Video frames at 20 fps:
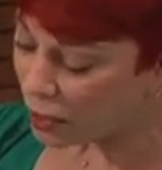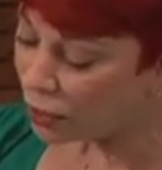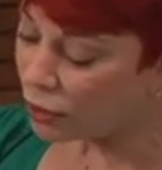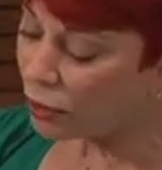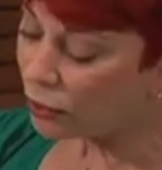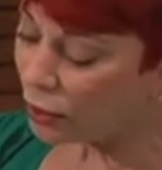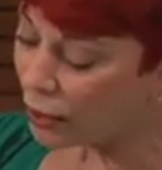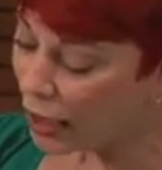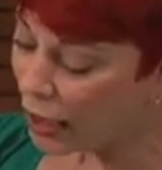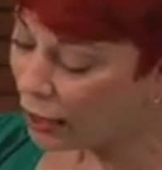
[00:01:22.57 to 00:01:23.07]

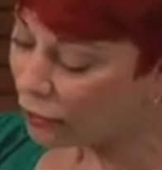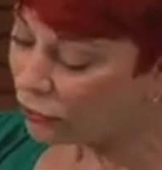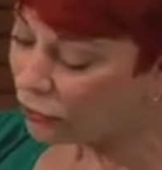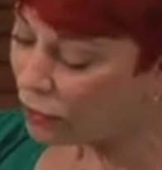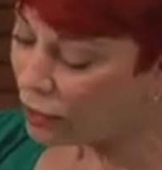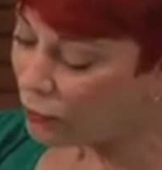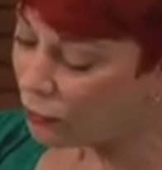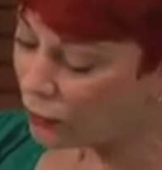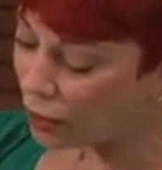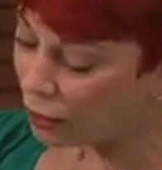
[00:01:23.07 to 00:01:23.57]
You'll
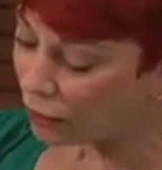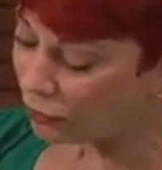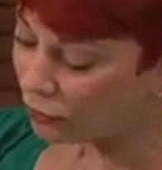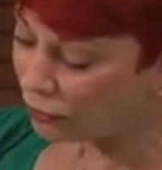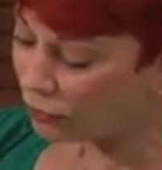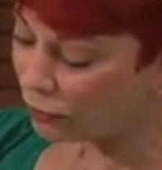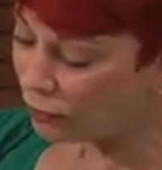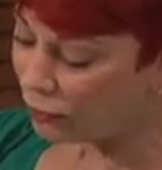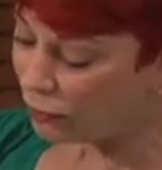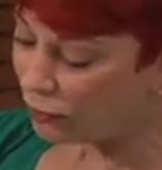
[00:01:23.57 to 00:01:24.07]
actually want
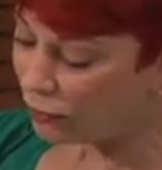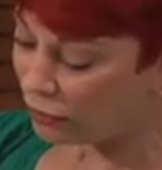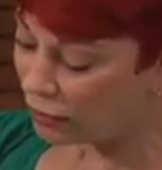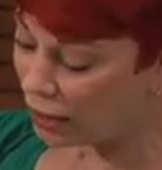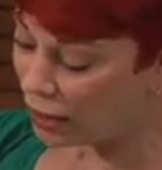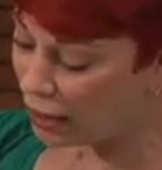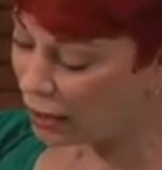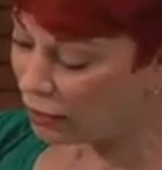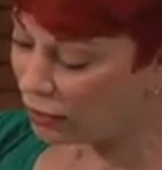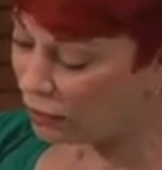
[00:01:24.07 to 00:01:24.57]
to
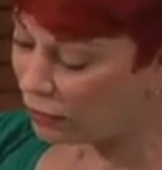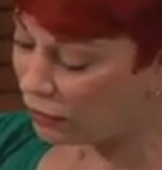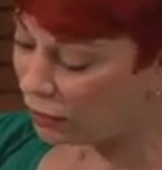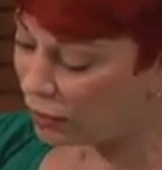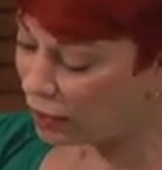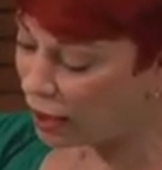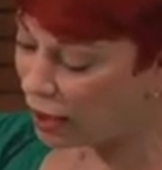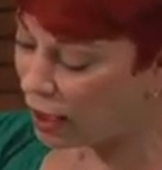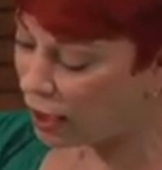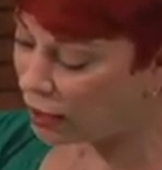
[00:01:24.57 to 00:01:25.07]
take your
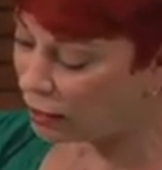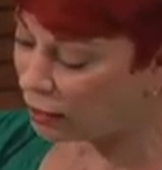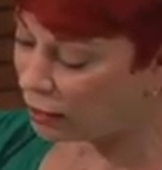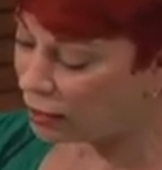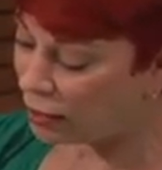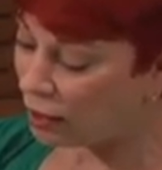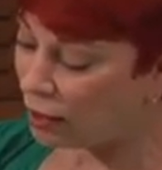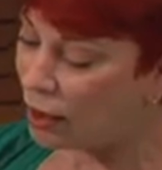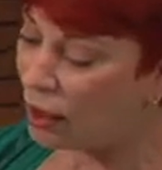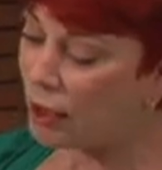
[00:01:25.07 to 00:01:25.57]

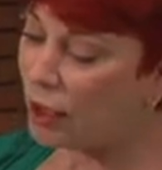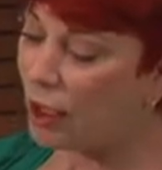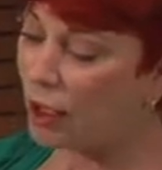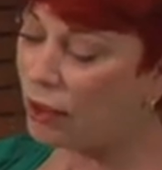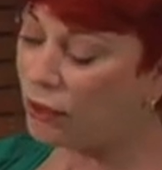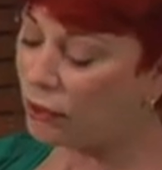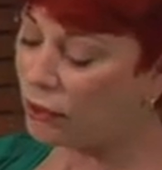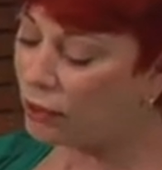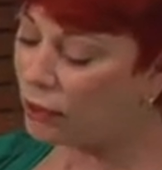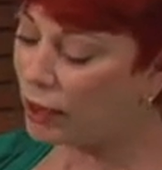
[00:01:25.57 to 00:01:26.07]
cotton
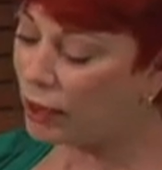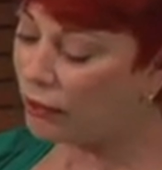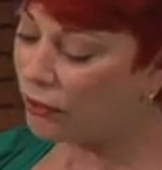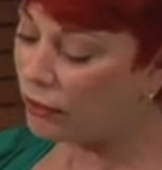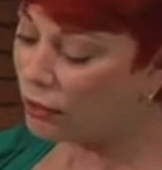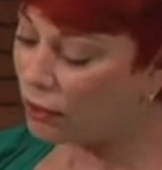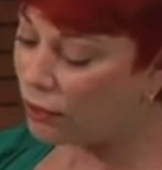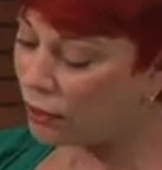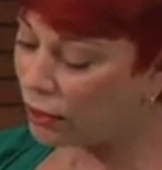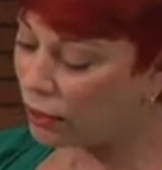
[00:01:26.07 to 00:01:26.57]
and your
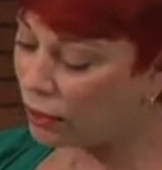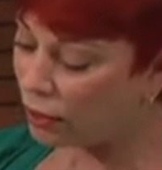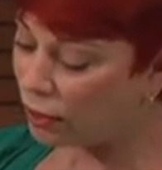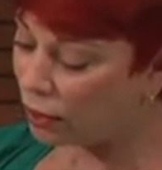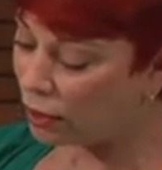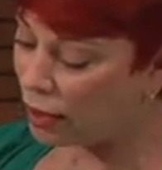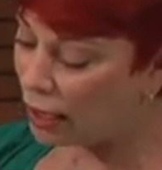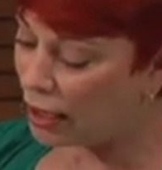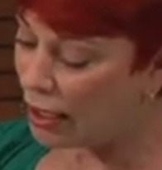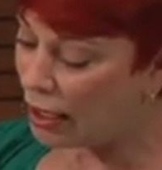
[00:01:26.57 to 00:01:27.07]
cleansing
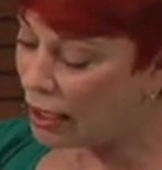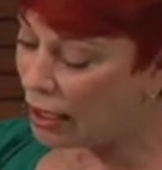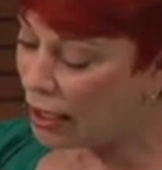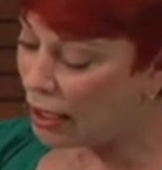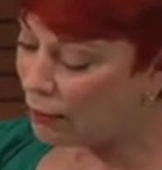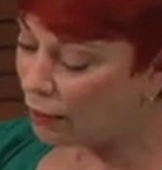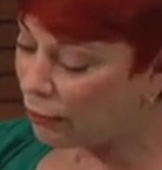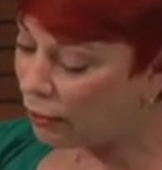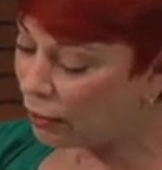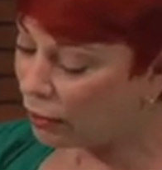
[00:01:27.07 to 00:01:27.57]
oil,
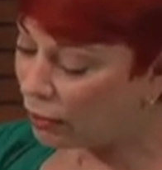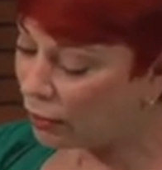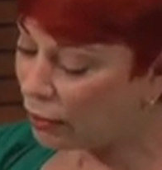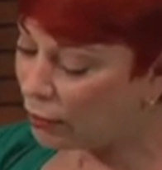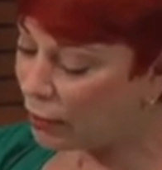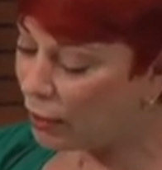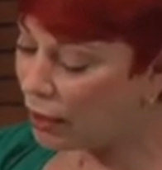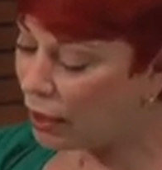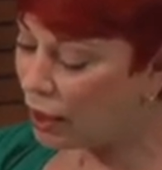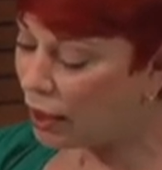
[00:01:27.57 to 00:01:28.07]
put a little
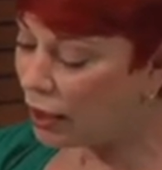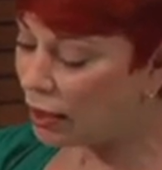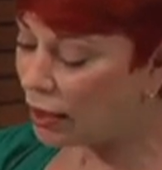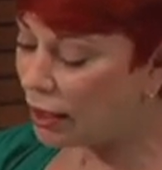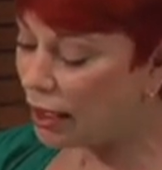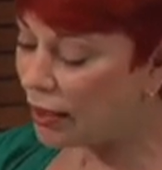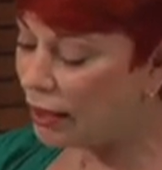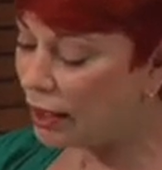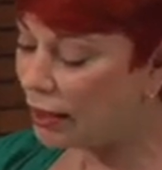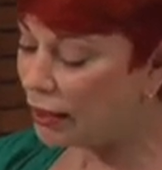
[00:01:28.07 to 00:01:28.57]
bit on,
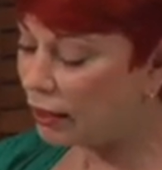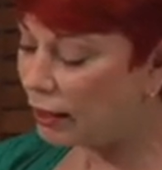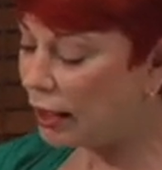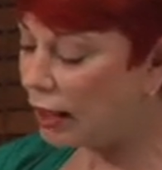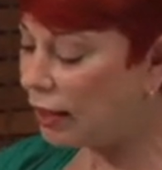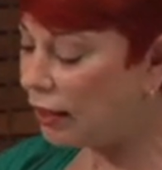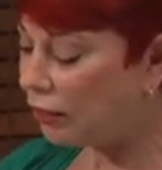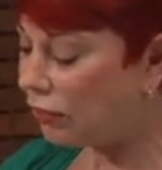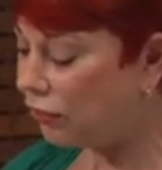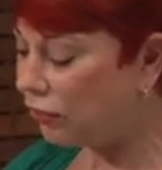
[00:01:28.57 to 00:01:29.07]
and then
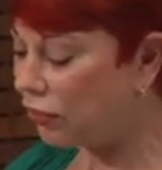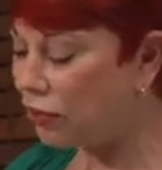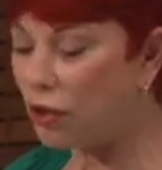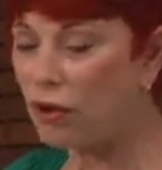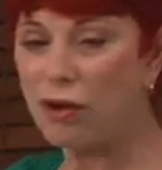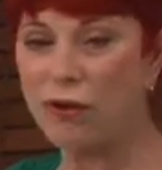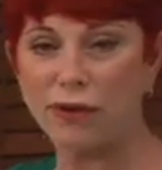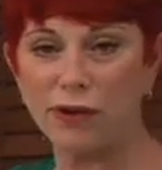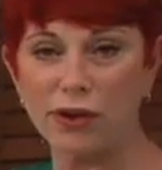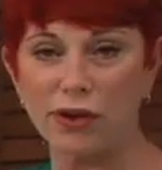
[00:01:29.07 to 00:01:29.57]
let it
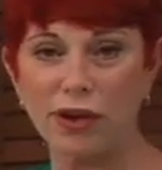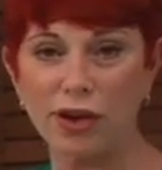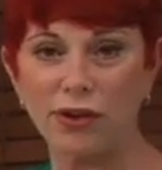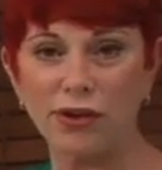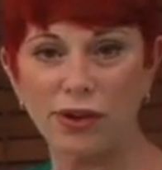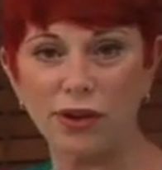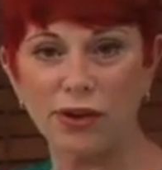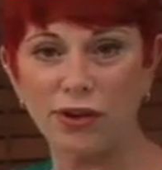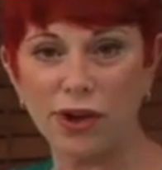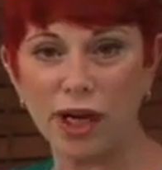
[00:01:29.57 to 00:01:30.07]
soak for
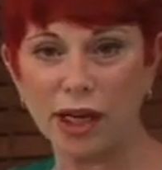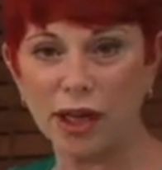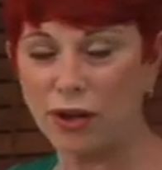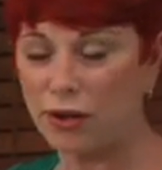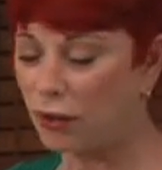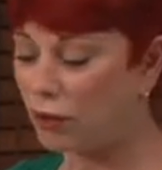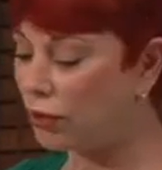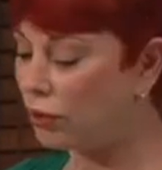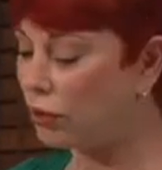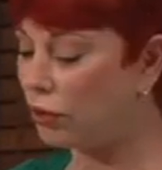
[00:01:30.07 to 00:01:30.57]
just a
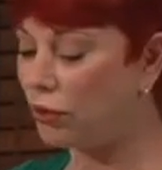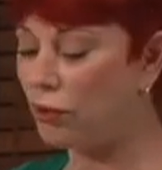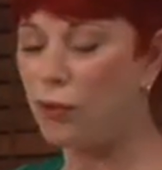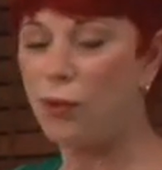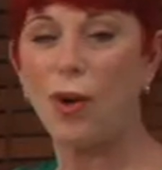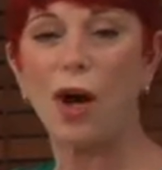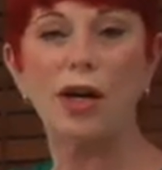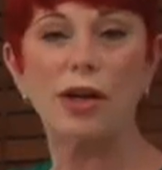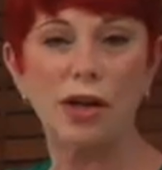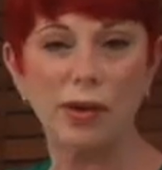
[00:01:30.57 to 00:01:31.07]
second or two
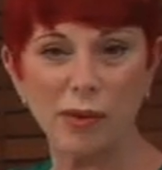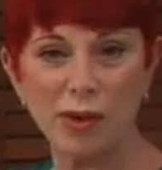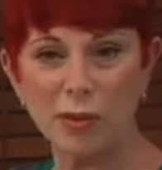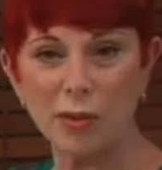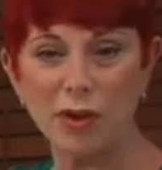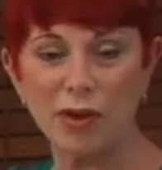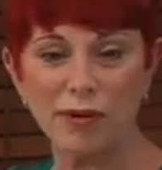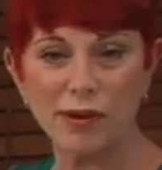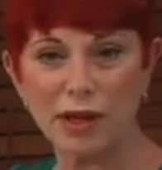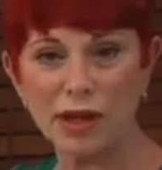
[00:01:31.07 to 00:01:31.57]
while you're
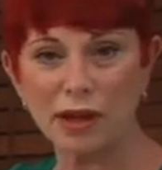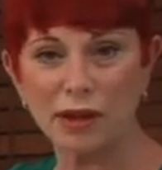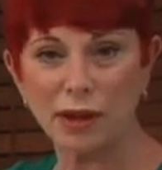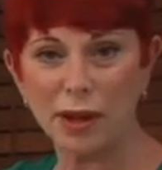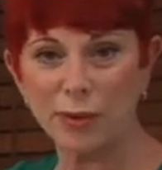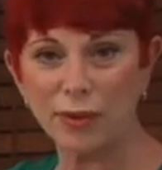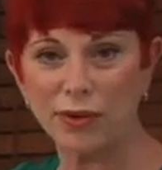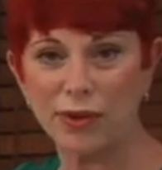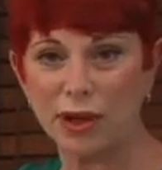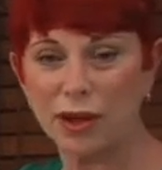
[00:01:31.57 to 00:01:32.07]
removing the
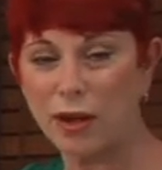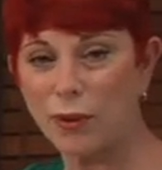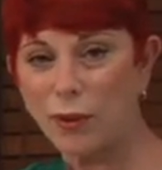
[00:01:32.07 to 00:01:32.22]
lipstick.